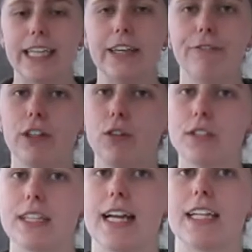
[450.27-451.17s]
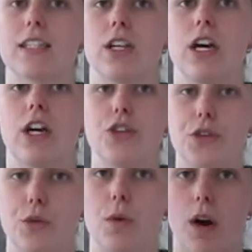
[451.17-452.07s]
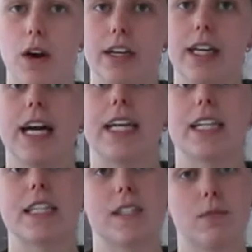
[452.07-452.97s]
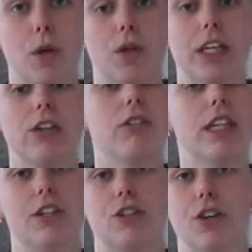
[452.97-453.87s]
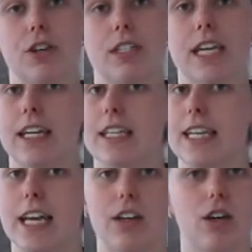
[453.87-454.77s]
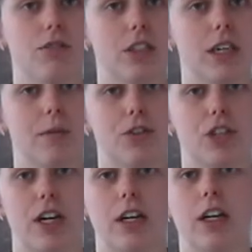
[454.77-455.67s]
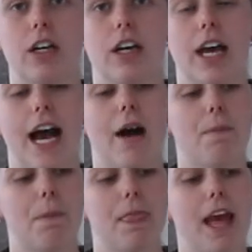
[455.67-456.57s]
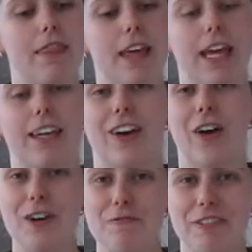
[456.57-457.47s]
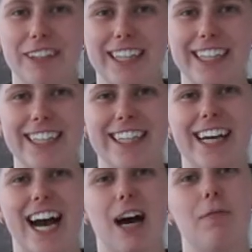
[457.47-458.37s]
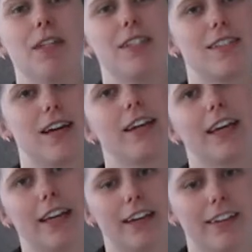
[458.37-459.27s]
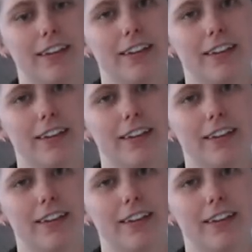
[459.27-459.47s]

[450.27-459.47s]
If it looks like it's too hot and it's smoking, you need to turn it down and take it off the temperature. Um, and then hopefully um, start again.